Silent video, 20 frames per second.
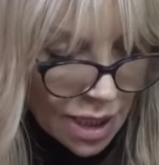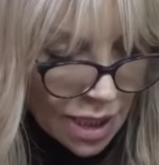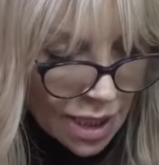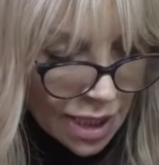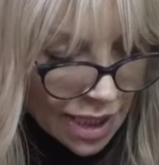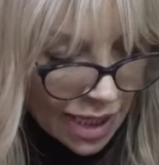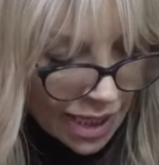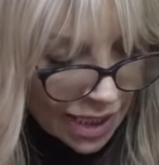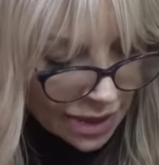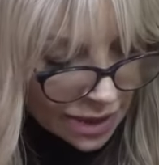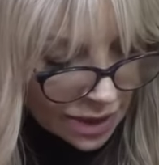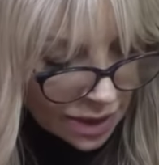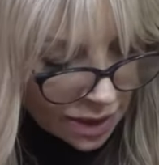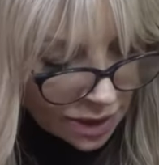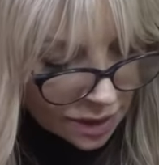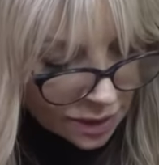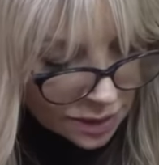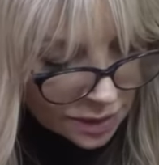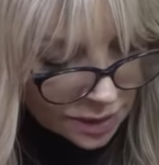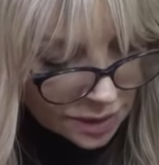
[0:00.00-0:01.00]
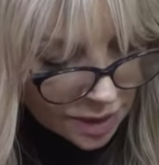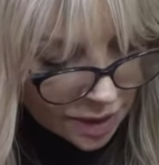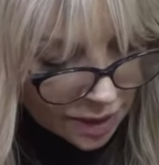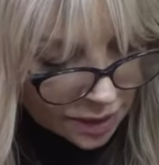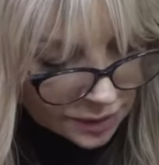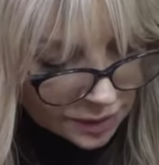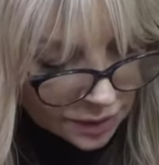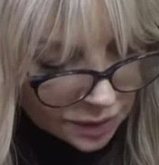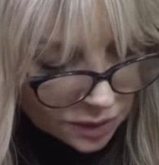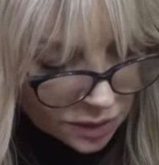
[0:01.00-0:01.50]
Henna
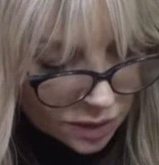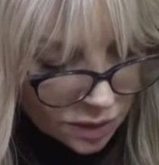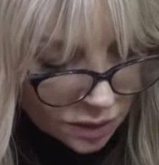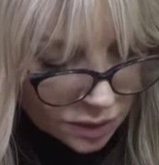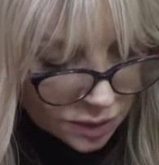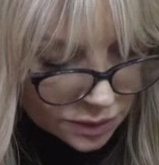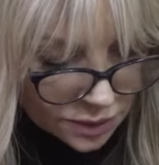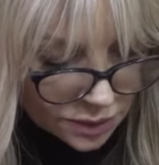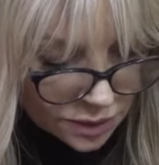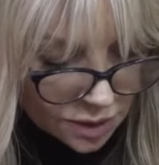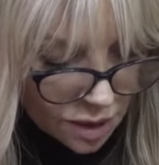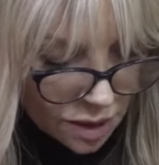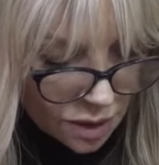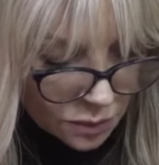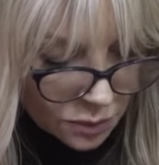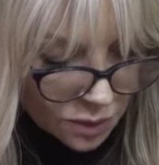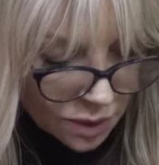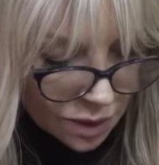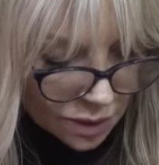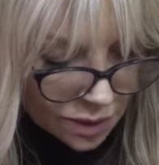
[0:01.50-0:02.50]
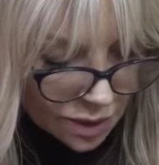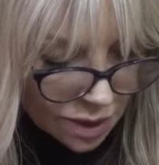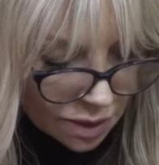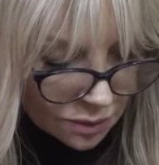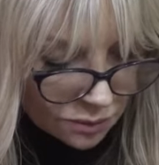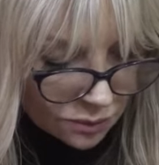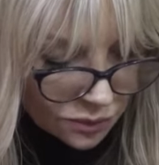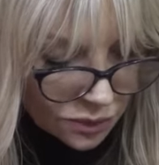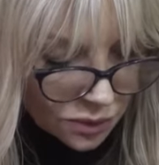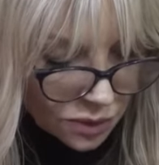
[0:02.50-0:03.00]
does not start working
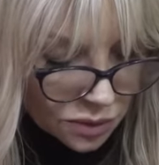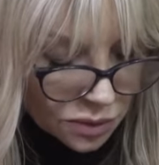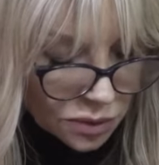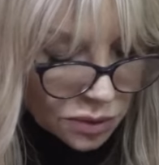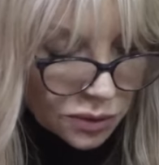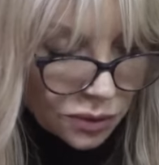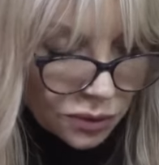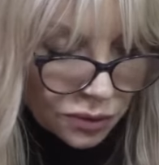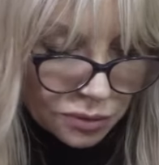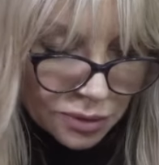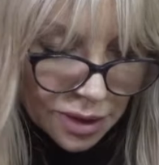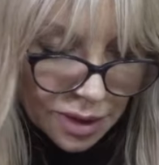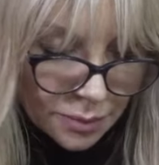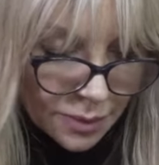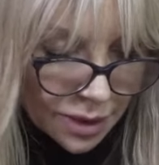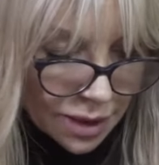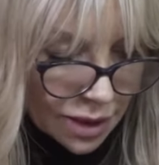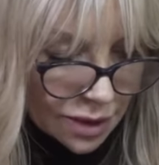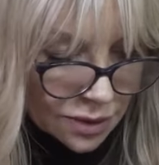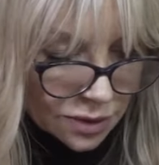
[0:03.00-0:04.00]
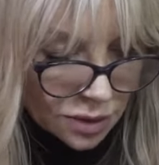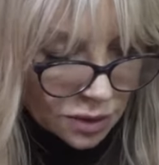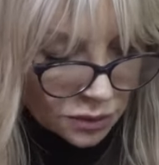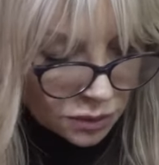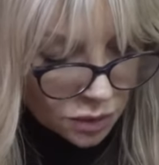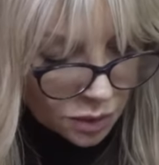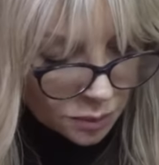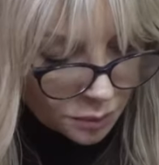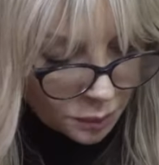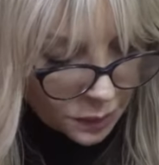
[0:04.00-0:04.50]
for a good 3 minutes. You've
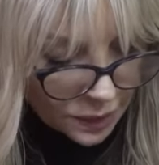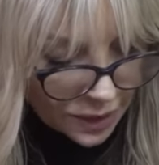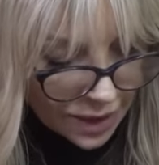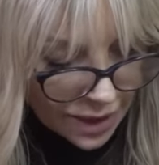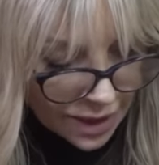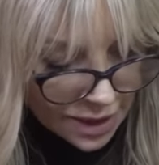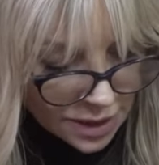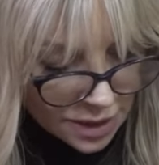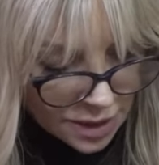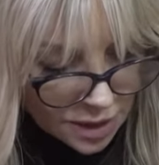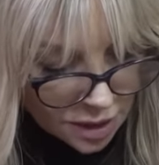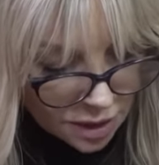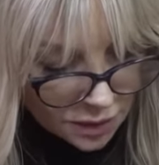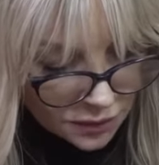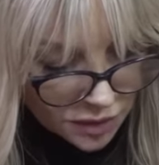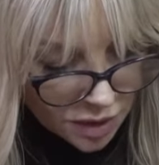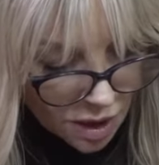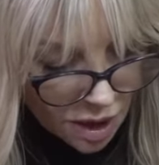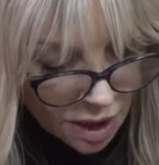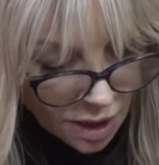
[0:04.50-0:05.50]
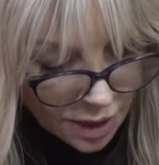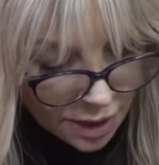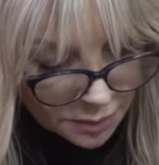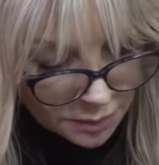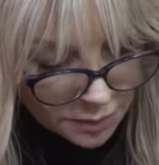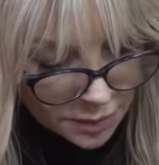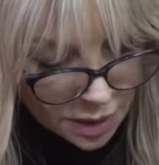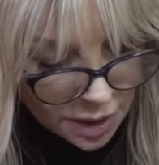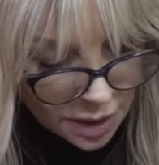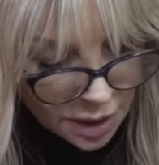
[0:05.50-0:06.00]
got plenty of
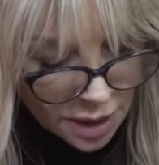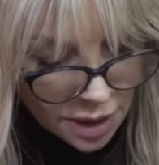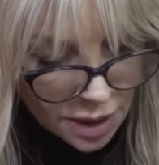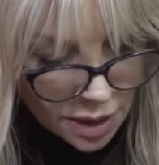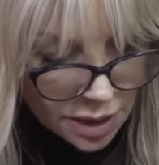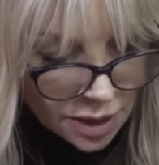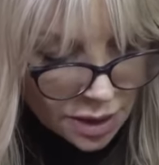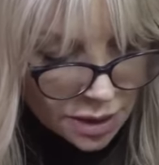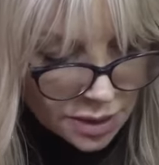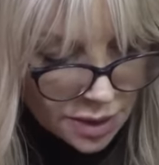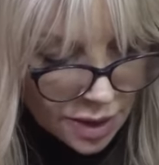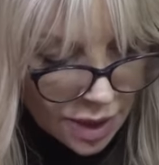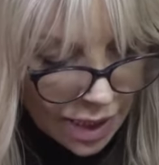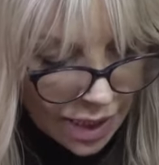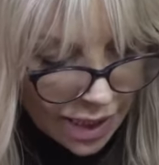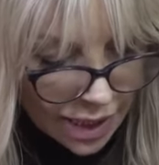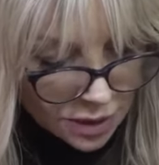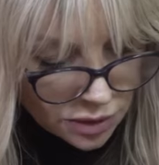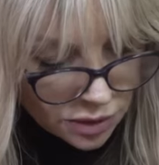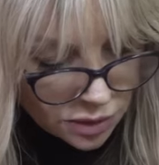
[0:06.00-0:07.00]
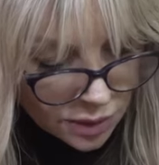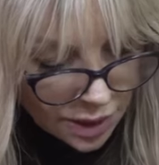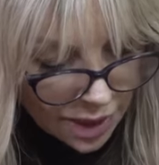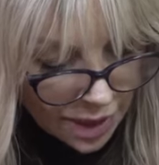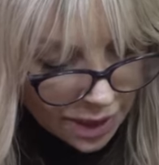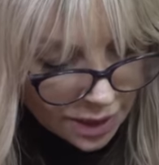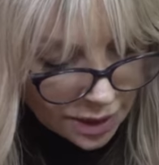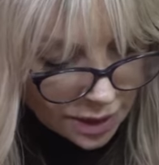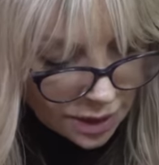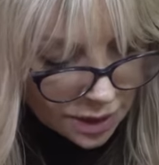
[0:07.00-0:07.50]
time to add your
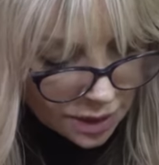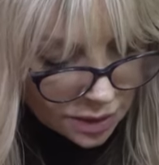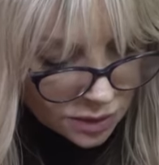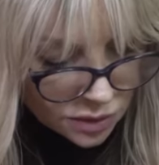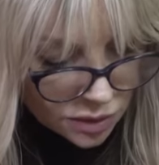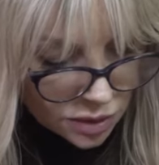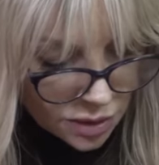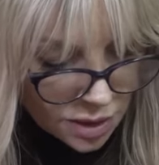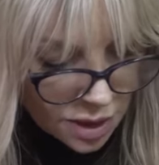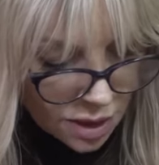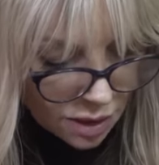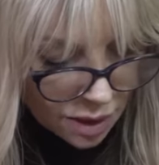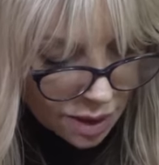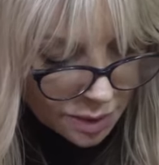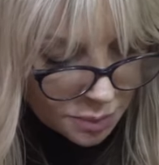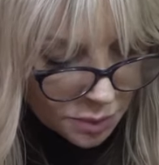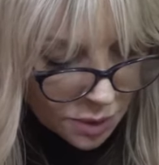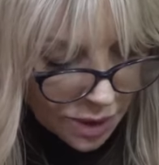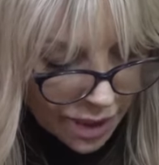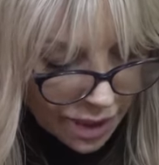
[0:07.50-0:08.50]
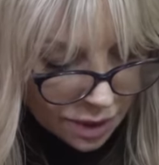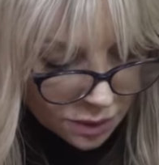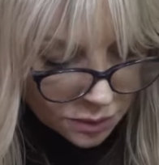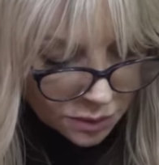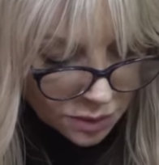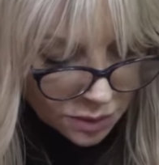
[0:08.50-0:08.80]
henna to the eyebrow